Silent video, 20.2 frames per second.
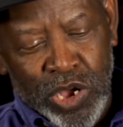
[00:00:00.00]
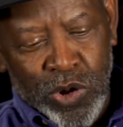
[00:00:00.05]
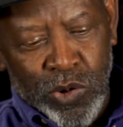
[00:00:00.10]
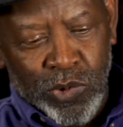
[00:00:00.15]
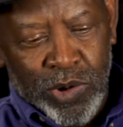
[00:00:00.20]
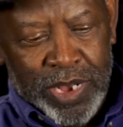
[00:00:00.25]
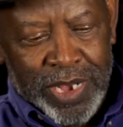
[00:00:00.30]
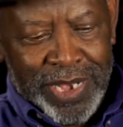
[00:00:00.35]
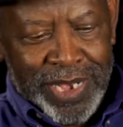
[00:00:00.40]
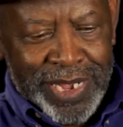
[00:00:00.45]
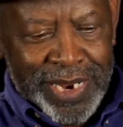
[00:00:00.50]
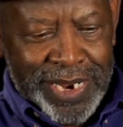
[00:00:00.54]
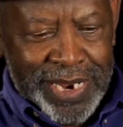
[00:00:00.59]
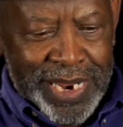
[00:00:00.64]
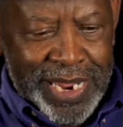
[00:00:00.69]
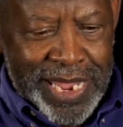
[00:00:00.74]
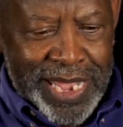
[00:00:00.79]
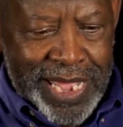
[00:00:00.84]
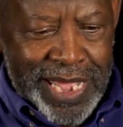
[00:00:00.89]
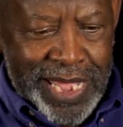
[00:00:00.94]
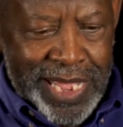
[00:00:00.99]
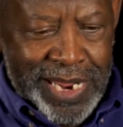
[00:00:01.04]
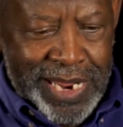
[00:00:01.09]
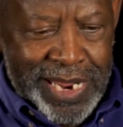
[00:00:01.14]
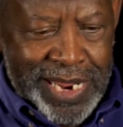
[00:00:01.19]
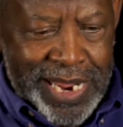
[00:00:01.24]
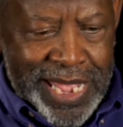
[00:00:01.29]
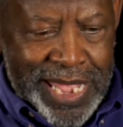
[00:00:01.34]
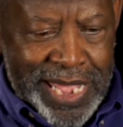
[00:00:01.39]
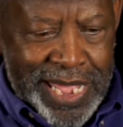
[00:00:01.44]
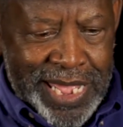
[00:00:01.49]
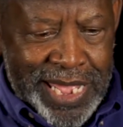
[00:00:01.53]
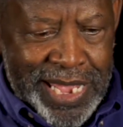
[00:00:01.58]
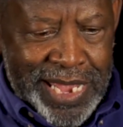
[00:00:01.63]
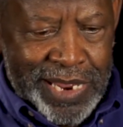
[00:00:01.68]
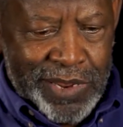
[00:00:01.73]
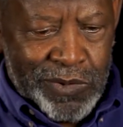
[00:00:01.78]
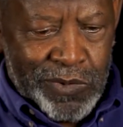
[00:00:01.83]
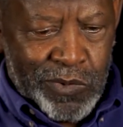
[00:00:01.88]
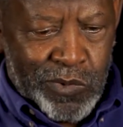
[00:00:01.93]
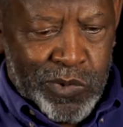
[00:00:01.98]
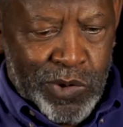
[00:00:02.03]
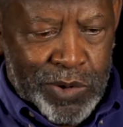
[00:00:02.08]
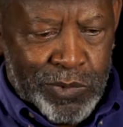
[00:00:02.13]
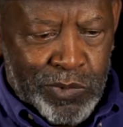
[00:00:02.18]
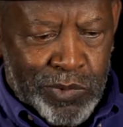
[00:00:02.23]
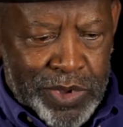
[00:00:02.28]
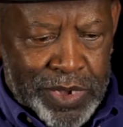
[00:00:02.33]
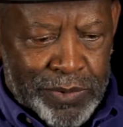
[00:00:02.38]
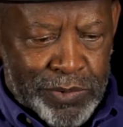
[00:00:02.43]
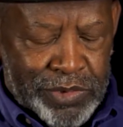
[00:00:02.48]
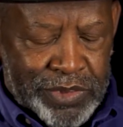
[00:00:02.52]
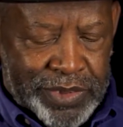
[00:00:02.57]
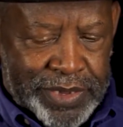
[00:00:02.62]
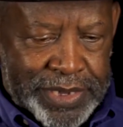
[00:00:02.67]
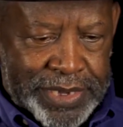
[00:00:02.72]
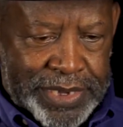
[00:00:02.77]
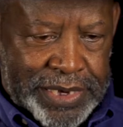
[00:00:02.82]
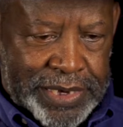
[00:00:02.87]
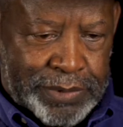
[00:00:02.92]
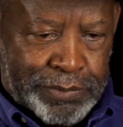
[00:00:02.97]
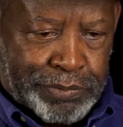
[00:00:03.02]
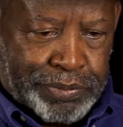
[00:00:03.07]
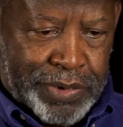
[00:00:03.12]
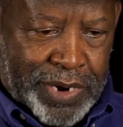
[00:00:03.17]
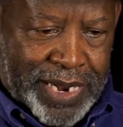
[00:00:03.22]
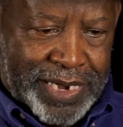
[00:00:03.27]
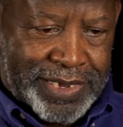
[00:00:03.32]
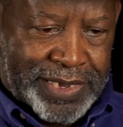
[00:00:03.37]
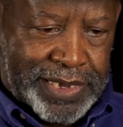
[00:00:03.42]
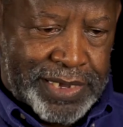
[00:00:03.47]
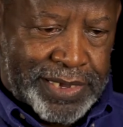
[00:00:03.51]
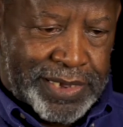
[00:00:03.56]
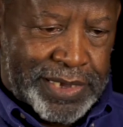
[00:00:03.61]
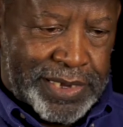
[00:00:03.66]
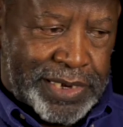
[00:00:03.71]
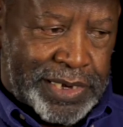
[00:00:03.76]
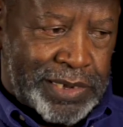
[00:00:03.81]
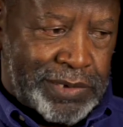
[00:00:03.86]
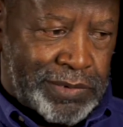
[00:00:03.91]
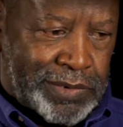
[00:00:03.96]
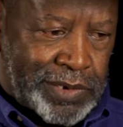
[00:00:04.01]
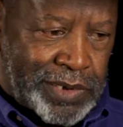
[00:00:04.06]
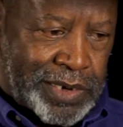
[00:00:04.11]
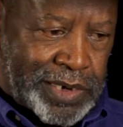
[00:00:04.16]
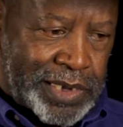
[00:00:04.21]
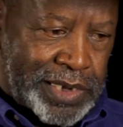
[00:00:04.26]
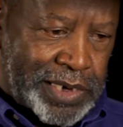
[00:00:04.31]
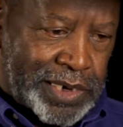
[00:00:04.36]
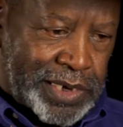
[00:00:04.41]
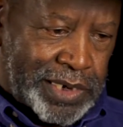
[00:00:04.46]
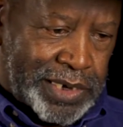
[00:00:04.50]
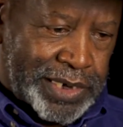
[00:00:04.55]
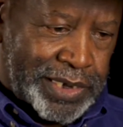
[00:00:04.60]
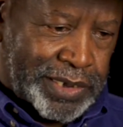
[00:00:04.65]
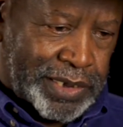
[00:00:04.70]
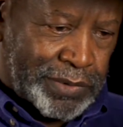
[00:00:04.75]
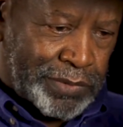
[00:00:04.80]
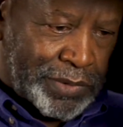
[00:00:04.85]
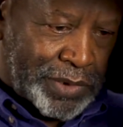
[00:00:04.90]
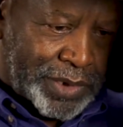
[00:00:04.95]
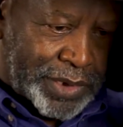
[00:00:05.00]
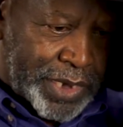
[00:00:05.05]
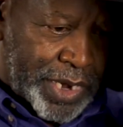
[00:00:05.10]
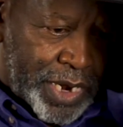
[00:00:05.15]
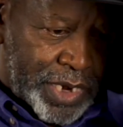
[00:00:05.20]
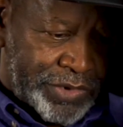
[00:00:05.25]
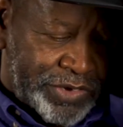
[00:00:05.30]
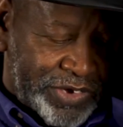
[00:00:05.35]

Well, in what we was in process of doing, and Jesse was there.